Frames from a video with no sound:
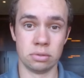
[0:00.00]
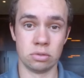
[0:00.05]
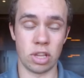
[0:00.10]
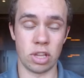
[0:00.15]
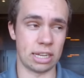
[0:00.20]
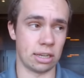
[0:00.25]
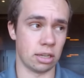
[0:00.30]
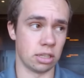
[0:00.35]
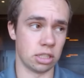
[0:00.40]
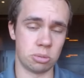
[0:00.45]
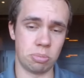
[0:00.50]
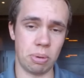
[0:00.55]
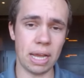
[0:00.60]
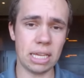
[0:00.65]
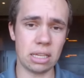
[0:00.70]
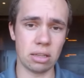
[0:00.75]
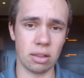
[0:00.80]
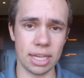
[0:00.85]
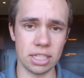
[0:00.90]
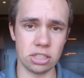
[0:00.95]
Like,
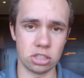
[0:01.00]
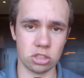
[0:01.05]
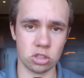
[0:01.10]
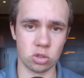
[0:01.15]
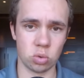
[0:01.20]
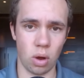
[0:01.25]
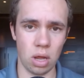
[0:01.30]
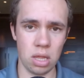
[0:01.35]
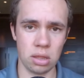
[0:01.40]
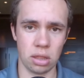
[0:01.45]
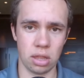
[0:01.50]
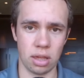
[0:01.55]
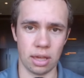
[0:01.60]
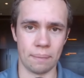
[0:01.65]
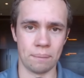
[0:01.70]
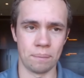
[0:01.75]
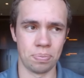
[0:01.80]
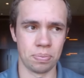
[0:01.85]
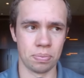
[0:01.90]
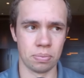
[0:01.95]
speculation's one
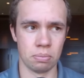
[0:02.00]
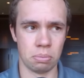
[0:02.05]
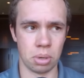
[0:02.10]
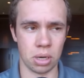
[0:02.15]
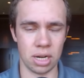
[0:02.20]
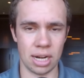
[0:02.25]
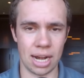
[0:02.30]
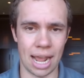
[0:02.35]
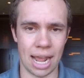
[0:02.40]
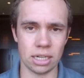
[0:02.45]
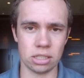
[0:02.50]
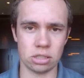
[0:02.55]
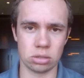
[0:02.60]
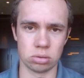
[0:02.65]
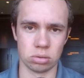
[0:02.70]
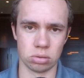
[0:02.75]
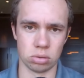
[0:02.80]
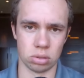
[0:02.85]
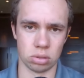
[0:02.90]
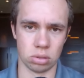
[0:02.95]
thing, but an
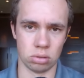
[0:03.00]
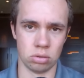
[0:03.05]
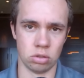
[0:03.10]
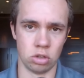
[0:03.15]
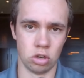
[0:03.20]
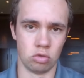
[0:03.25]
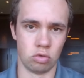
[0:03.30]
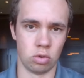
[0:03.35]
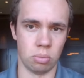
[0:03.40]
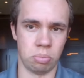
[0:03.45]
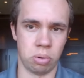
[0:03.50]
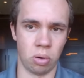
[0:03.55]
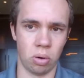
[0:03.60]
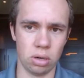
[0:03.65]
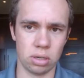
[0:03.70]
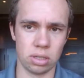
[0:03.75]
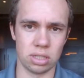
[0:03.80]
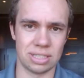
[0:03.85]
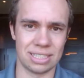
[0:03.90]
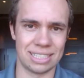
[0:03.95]
actual
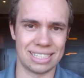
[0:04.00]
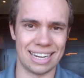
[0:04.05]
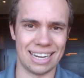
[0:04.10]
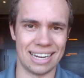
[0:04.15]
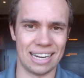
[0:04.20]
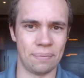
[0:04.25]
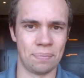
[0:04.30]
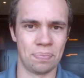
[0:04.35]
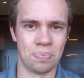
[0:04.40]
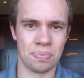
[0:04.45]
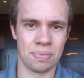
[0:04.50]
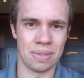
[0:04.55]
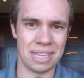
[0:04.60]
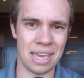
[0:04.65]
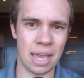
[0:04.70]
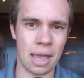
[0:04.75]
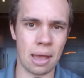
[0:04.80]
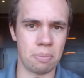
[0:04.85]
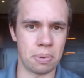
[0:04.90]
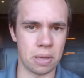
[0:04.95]
reporter saying,
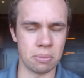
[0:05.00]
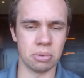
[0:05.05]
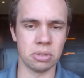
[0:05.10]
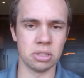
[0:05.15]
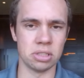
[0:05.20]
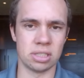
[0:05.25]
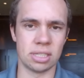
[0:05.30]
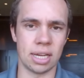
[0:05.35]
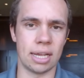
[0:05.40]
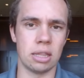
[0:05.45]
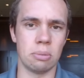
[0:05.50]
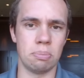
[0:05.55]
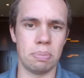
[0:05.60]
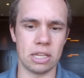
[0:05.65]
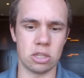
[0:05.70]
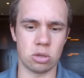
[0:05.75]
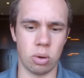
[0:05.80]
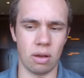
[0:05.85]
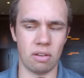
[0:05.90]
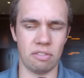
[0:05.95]
yeah, people inside the
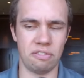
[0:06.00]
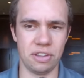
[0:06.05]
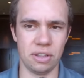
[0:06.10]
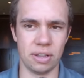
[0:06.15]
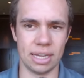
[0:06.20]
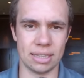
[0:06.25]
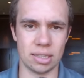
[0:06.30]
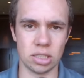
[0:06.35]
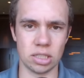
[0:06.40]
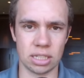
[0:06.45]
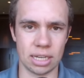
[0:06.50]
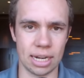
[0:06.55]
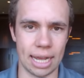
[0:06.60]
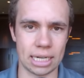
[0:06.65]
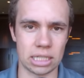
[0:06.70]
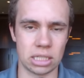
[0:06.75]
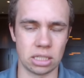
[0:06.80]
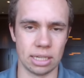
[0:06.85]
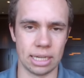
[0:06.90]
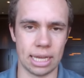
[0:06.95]
Big twelve feel like this could
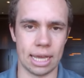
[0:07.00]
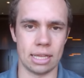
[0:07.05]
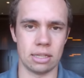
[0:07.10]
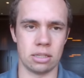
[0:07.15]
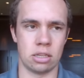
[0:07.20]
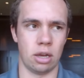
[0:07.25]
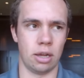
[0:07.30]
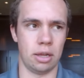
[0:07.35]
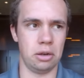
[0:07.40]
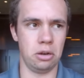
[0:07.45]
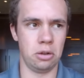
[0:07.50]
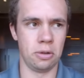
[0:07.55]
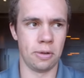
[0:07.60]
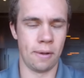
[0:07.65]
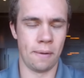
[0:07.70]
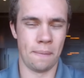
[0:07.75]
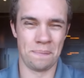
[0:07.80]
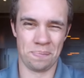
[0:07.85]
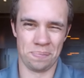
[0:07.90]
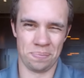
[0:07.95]
actually get done,
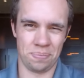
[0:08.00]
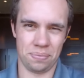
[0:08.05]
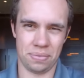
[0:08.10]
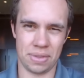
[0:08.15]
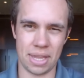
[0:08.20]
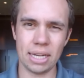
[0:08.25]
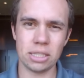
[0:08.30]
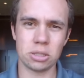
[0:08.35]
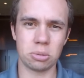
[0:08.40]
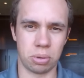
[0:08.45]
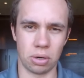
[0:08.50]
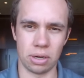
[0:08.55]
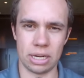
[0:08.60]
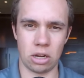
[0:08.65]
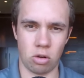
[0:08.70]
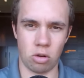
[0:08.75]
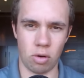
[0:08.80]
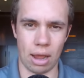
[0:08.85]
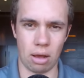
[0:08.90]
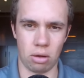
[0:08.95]
that's
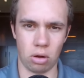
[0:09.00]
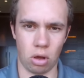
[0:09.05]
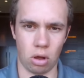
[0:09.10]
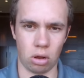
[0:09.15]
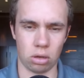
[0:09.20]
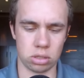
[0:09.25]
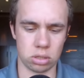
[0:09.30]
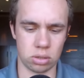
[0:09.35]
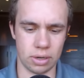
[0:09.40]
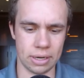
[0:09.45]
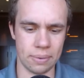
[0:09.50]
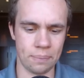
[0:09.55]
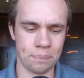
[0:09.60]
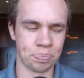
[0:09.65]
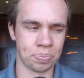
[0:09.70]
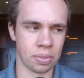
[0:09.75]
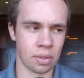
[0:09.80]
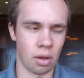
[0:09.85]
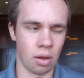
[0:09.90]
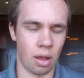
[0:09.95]
pretty ground-altering.
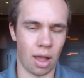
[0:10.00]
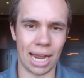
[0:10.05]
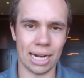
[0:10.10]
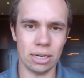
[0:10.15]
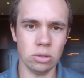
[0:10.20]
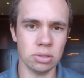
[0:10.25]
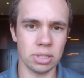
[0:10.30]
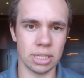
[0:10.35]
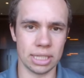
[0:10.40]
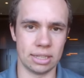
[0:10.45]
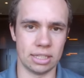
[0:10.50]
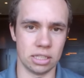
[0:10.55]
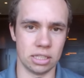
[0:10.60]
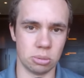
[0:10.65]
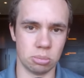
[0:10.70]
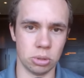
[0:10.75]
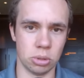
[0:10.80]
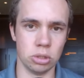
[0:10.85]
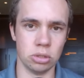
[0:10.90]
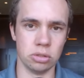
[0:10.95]
I don't think
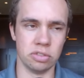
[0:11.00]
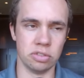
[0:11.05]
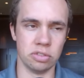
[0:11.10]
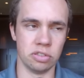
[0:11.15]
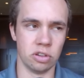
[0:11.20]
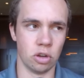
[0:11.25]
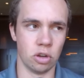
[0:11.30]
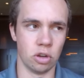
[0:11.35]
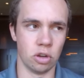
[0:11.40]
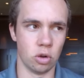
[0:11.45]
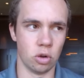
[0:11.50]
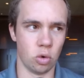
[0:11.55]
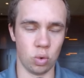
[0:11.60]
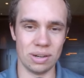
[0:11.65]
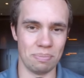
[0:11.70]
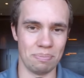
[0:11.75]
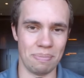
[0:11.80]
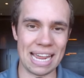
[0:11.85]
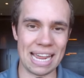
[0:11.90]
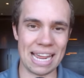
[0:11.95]
this move would
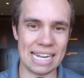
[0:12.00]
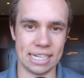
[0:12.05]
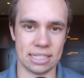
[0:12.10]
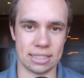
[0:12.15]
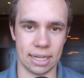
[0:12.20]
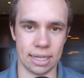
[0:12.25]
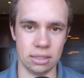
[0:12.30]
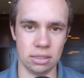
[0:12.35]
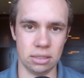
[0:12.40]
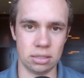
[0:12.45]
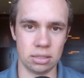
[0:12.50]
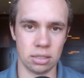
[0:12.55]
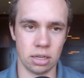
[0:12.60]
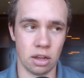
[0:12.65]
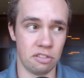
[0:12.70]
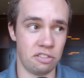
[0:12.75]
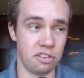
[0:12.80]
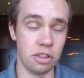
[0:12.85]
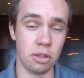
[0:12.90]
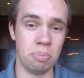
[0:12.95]
make any sense.
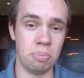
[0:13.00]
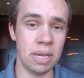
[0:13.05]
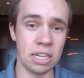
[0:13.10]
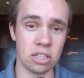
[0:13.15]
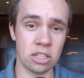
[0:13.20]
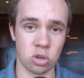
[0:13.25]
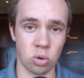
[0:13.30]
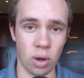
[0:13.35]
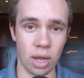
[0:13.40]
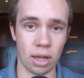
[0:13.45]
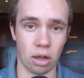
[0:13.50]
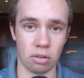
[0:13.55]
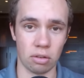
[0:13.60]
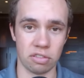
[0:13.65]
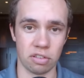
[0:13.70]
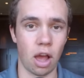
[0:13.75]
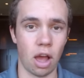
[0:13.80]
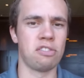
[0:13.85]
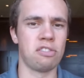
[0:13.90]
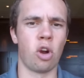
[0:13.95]
For the Big
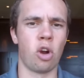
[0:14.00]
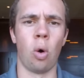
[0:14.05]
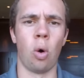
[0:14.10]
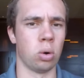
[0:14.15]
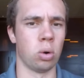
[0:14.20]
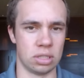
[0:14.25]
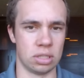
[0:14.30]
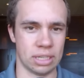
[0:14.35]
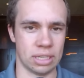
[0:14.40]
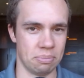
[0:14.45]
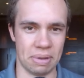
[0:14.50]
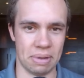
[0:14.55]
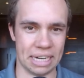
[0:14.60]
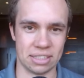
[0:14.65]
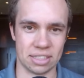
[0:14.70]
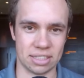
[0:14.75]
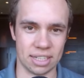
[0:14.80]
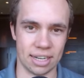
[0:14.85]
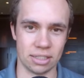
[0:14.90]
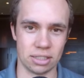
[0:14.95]
twelve, of course it
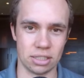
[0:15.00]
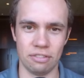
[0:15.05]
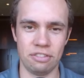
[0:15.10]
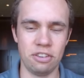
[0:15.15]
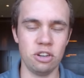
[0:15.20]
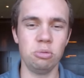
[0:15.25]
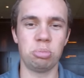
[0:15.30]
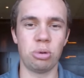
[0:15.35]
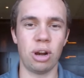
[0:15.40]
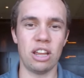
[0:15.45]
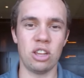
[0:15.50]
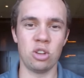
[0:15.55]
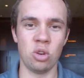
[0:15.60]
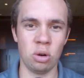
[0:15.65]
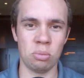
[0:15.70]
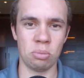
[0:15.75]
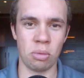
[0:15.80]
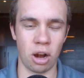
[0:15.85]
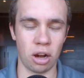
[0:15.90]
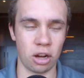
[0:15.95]
makes sense. If you're Brett
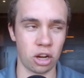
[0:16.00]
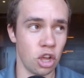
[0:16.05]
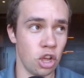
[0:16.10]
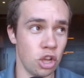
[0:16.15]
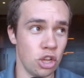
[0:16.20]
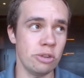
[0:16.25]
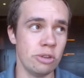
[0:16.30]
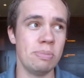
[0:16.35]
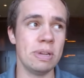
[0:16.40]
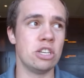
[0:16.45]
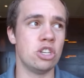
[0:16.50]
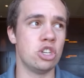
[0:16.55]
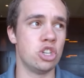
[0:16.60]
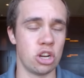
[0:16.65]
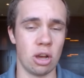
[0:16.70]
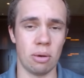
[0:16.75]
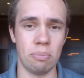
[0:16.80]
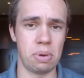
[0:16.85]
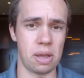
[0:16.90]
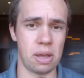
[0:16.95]
Yormark, you'd be
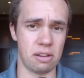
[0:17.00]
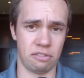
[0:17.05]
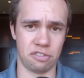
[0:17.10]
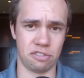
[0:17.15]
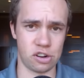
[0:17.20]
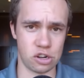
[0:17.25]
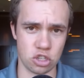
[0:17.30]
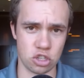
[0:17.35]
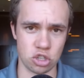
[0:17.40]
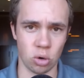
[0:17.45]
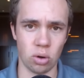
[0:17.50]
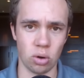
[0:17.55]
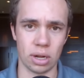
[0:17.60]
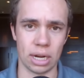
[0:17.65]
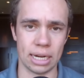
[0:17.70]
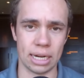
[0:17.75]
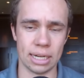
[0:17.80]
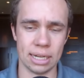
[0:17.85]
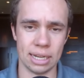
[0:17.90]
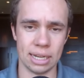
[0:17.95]
jumping for
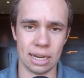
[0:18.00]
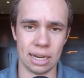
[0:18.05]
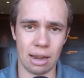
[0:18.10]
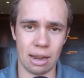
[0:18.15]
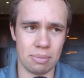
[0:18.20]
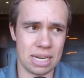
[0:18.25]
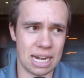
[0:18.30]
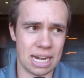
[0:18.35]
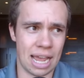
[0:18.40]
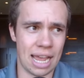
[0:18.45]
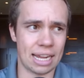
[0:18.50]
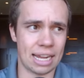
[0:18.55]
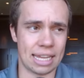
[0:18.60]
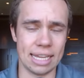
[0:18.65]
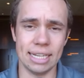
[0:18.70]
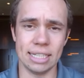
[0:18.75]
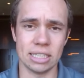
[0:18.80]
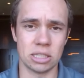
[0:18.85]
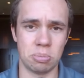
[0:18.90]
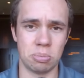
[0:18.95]
joy. I mean, heck,
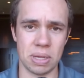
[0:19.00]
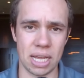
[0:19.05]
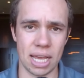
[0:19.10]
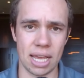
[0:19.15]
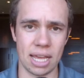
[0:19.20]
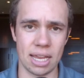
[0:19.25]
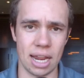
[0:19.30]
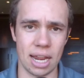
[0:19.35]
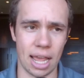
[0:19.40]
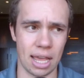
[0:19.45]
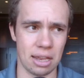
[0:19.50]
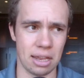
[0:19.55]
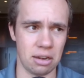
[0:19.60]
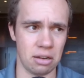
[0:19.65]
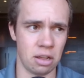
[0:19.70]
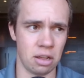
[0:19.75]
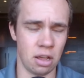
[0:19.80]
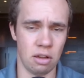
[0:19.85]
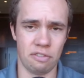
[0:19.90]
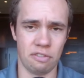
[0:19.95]
E S P N
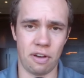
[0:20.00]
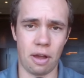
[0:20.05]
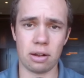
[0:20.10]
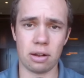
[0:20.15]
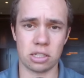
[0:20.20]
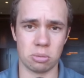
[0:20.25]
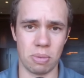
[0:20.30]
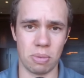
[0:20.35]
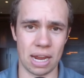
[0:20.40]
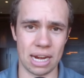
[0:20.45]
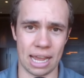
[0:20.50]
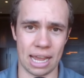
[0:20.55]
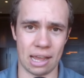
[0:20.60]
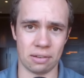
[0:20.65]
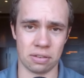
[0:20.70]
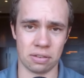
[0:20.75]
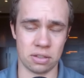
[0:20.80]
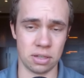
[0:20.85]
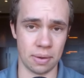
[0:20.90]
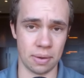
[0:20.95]
and Fox might
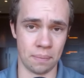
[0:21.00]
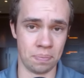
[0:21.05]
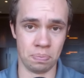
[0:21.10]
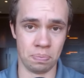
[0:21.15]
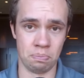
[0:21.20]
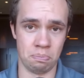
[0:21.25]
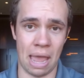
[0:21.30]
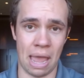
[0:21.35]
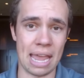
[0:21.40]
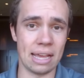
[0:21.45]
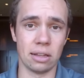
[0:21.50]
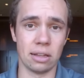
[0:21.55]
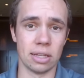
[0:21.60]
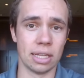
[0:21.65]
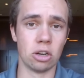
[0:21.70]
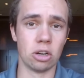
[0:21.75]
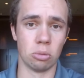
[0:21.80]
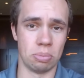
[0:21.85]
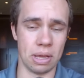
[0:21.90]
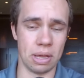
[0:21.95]
have to pay a
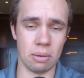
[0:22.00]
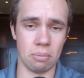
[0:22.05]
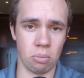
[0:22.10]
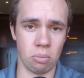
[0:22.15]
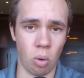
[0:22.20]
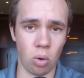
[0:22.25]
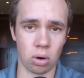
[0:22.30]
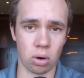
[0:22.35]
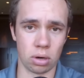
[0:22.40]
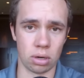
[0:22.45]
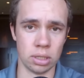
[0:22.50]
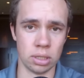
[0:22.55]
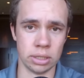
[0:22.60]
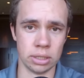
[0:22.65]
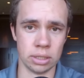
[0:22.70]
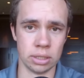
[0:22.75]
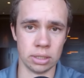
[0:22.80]
little bit more